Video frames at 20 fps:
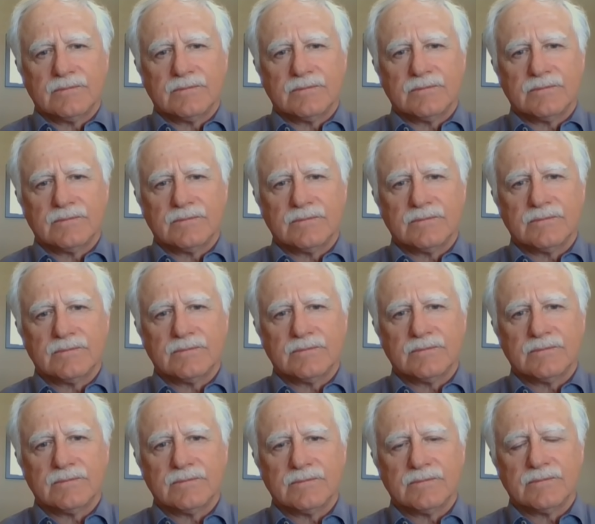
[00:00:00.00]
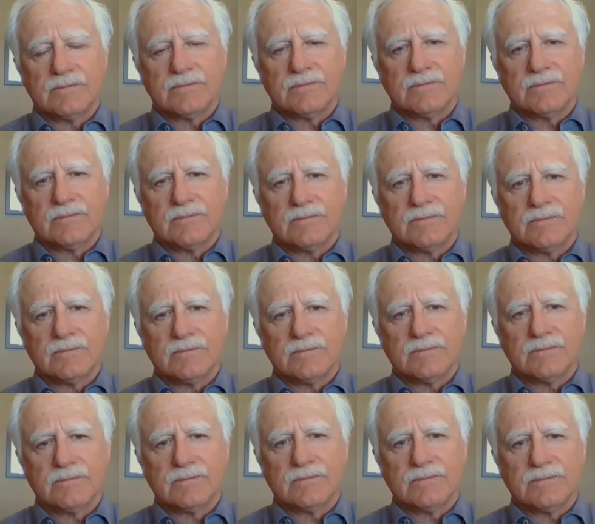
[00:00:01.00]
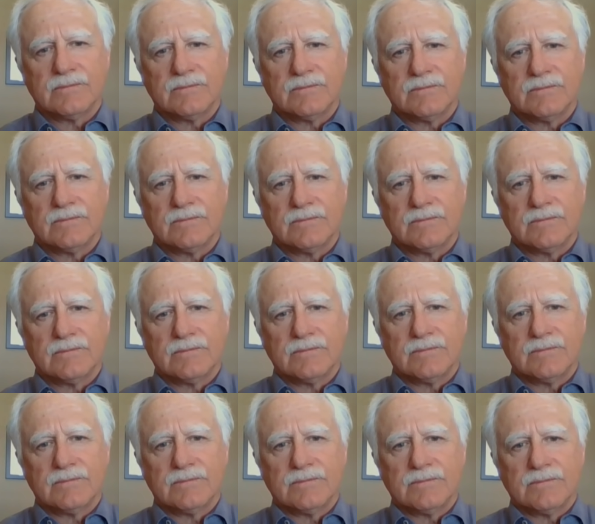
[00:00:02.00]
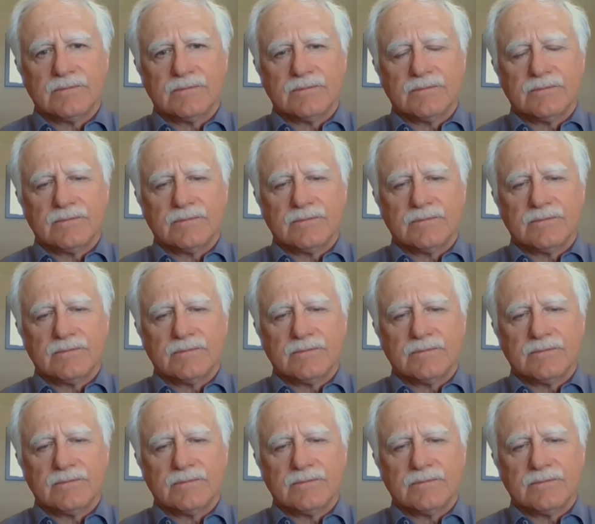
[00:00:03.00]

This person isn't speaking.